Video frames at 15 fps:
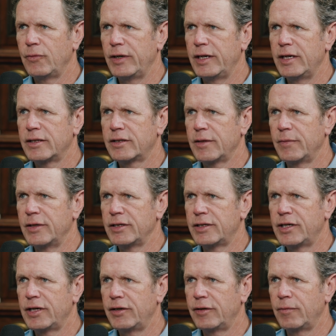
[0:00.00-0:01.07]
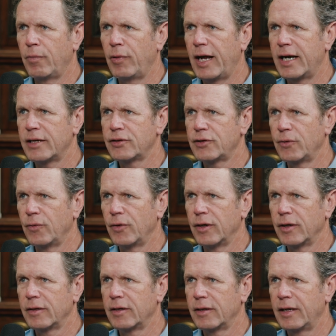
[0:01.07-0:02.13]
We did some interior plaster
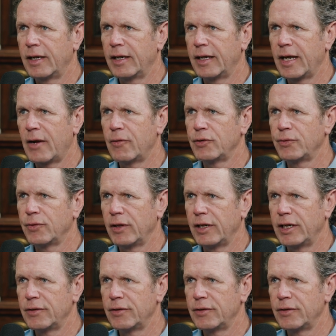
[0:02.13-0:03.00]
work, and that was really